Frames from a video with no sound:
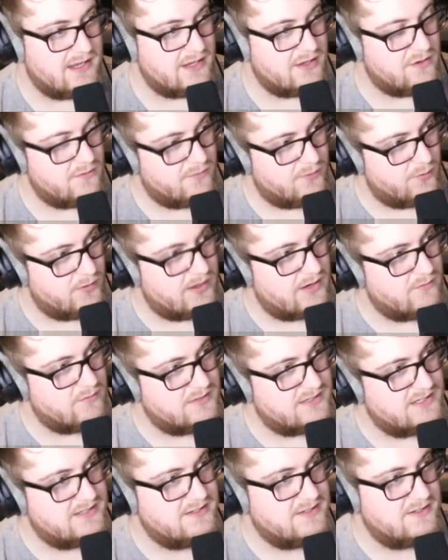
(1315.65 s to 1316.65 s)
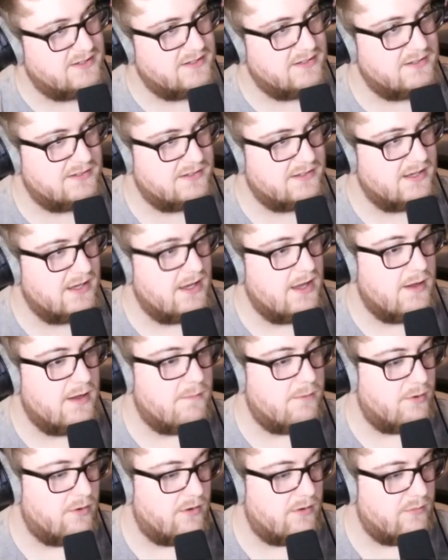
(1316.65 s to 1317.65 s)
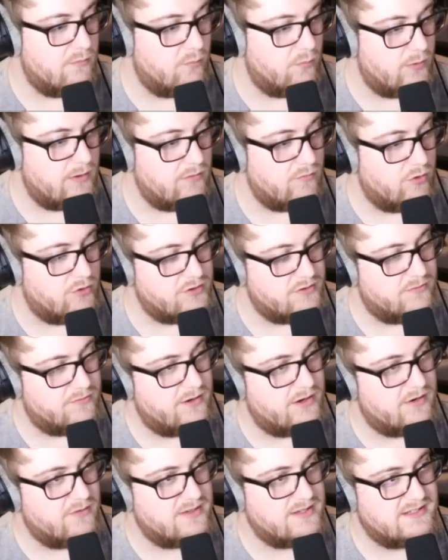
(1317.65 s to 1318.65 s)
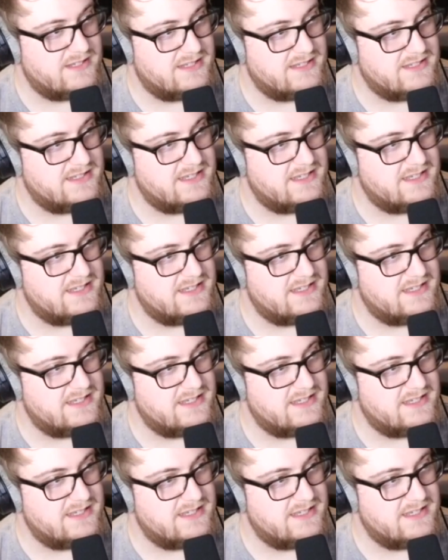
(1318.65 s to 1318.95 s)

and you feel that resistance, but when Roger Federer says